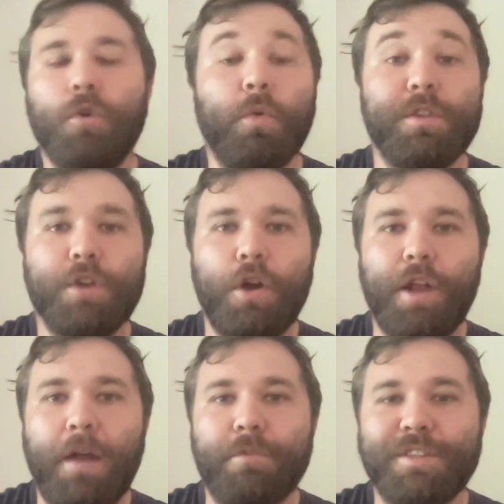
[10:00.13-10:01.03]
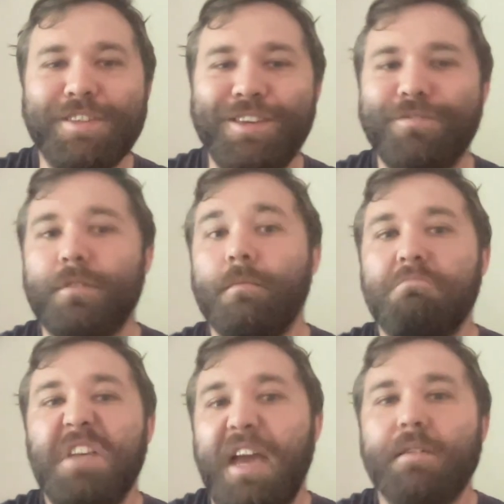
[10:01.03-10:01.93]
who in turn had received
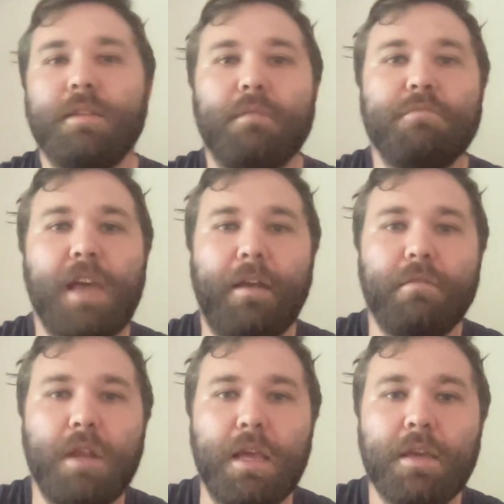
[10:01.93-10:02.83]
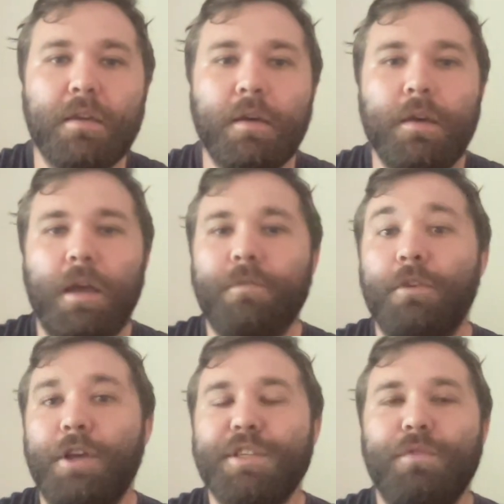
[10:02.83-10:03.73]
texts in technique and
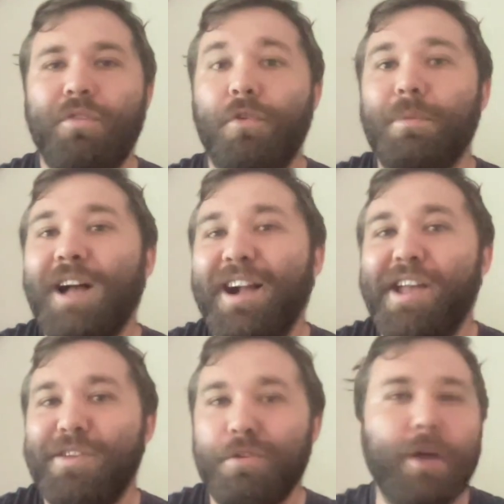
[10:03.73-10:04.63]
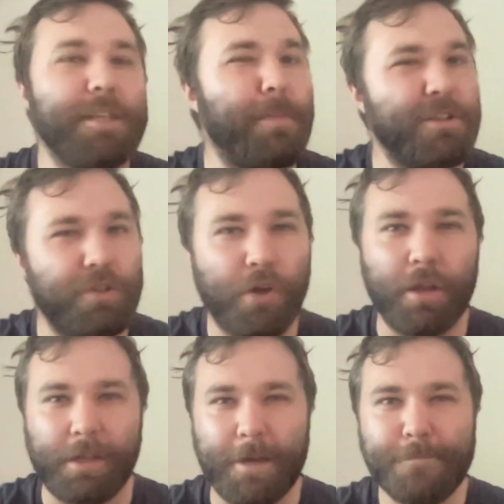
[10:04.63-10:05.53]
philosophy from Kagyu, as mentioned
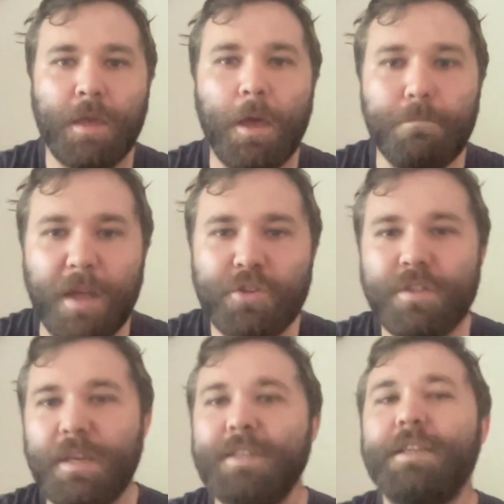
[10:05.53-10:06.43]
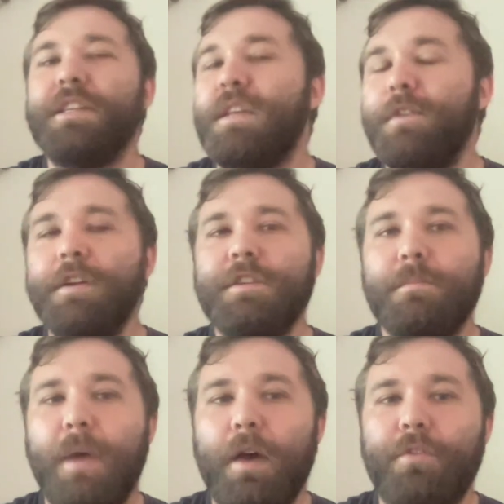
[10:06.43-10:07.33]
earlier, mentions a significant
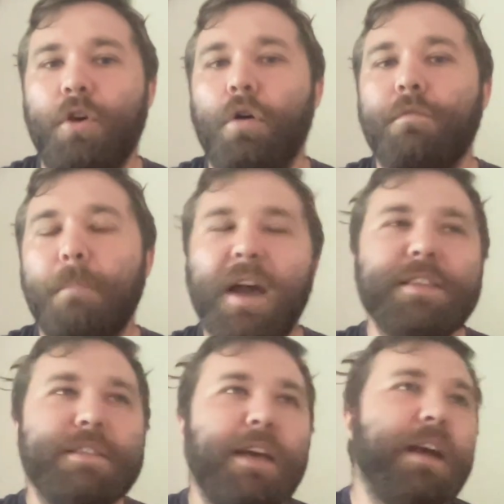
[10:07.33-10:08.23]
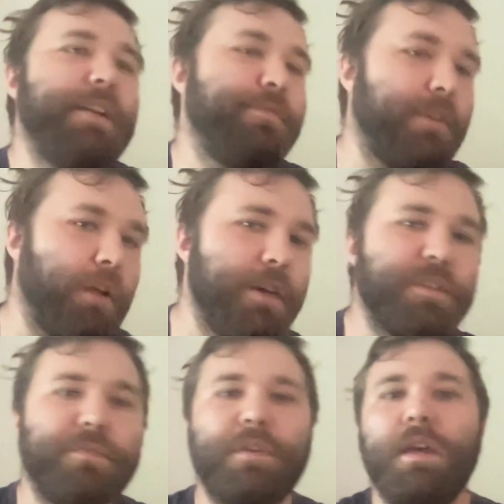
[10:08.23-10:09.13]
amount of mindset,
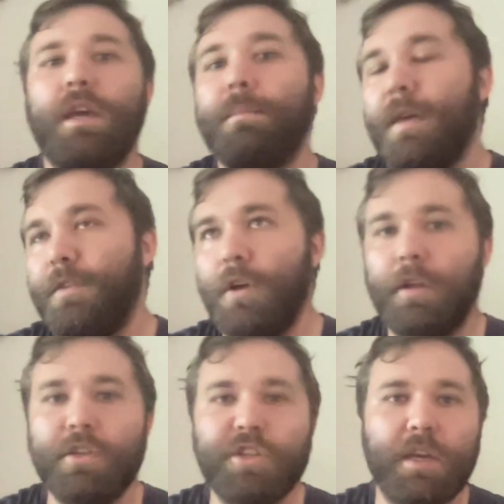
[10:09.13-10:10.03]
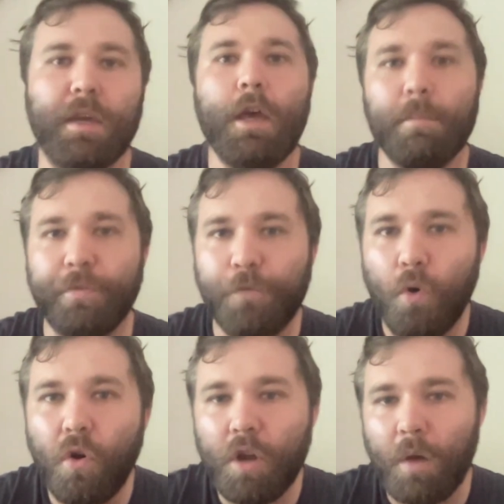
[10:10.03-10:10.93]
philosophy, methodology,
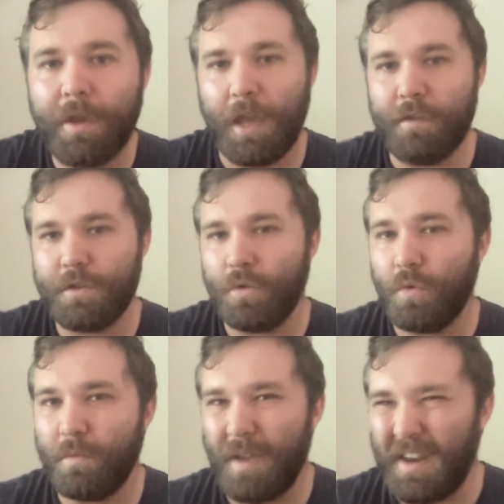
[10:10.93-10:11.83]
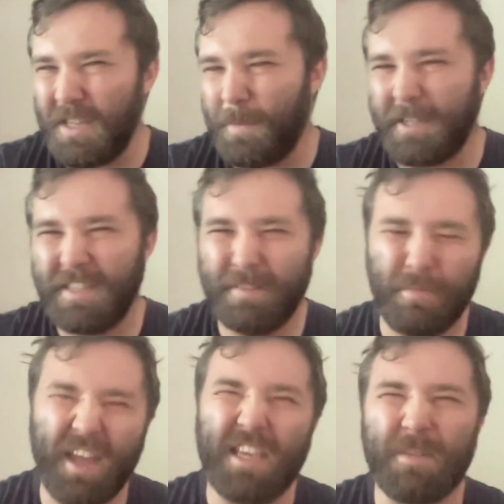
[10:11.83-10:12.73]
before going into any
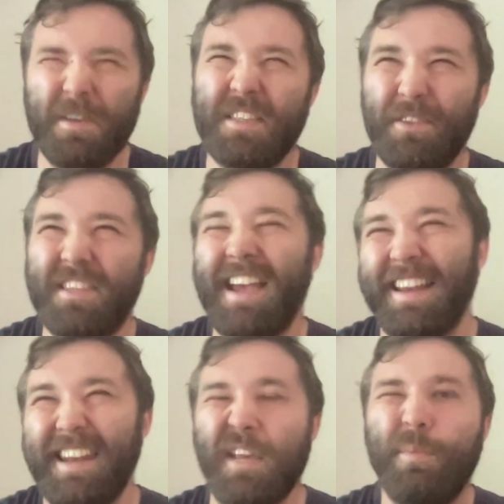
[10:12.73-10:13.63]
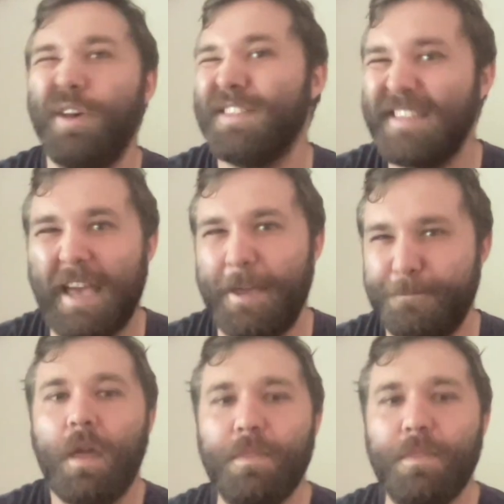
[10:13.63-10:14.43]
specific technique per se.